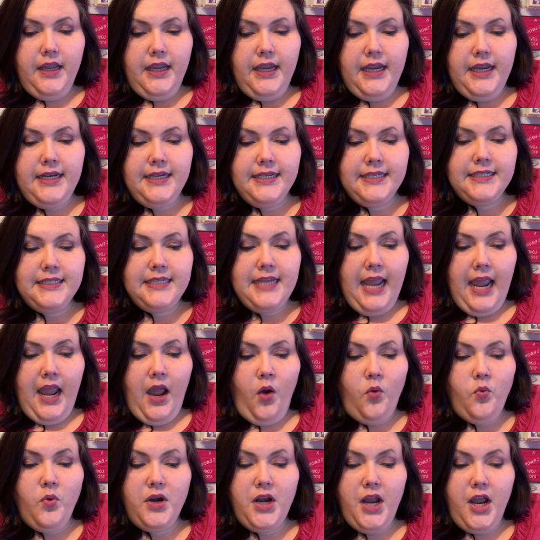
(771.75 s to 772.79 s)
It is
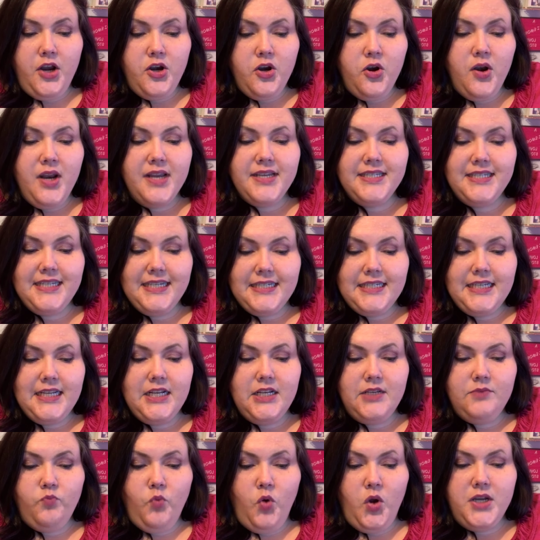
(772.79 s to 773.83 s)
now
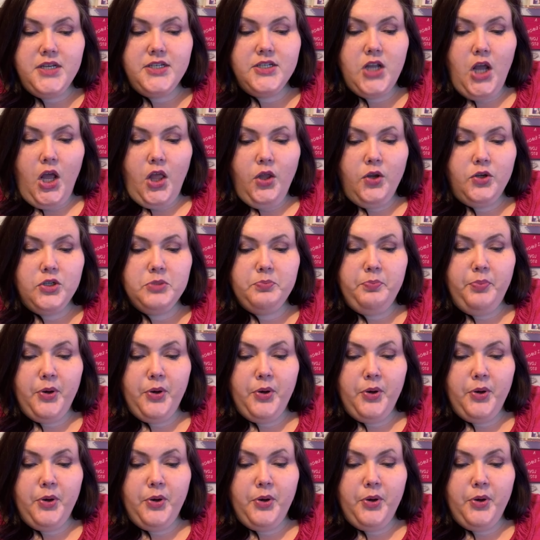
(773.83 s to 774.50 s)
$161